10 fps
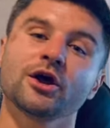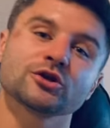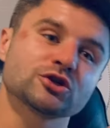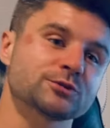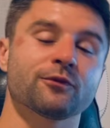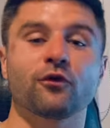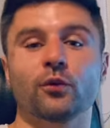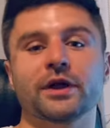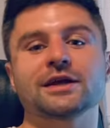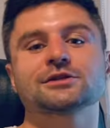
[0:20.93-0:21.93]
Just before
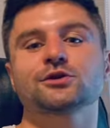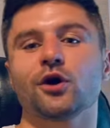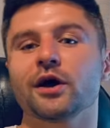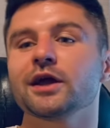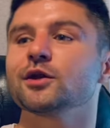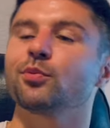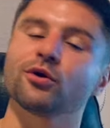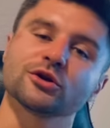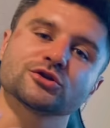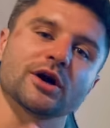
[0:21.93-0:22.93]
we get started,
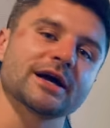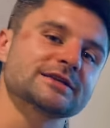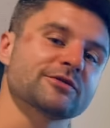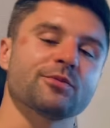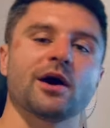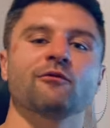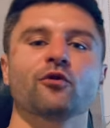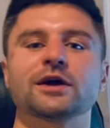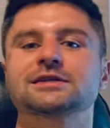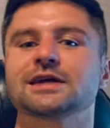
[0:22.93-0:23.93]
apologise if my
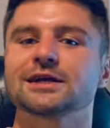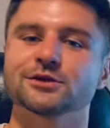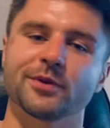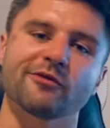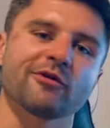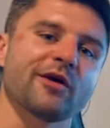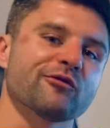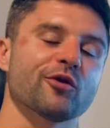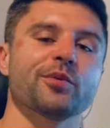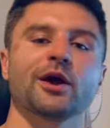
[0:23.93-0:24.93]
voice sounds a bit rough
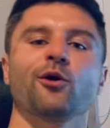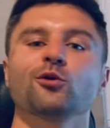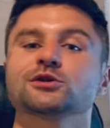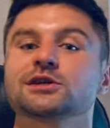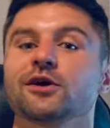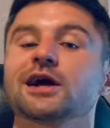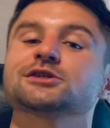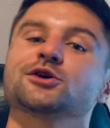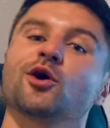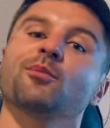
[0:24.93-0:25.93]
or a bit hoarse here. I
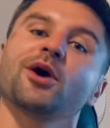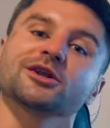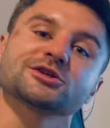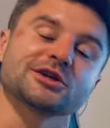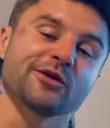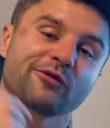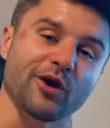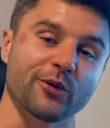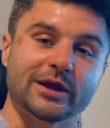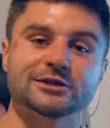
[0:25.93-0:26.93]
actually got punched in the
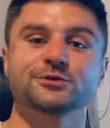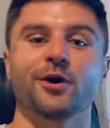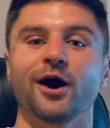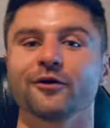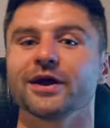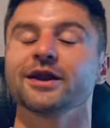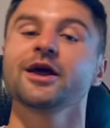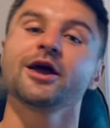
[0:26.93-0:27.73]
throat in sparring